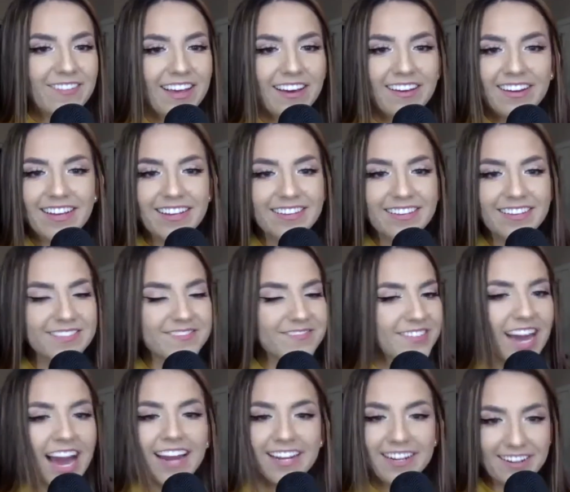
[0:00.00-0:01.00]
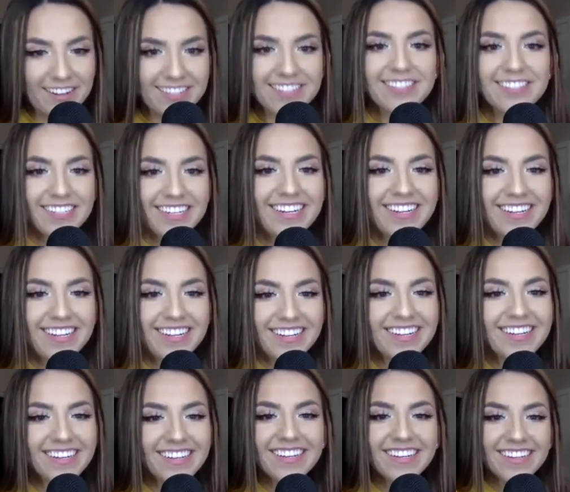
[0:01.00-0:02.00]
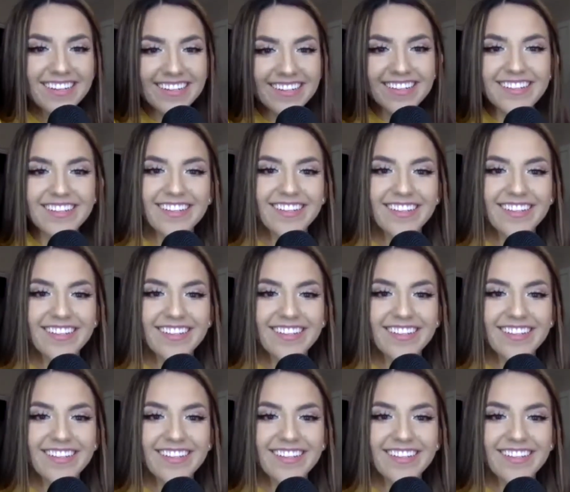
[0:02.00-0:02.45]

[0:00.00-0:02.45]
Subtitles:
it. I need oxygen.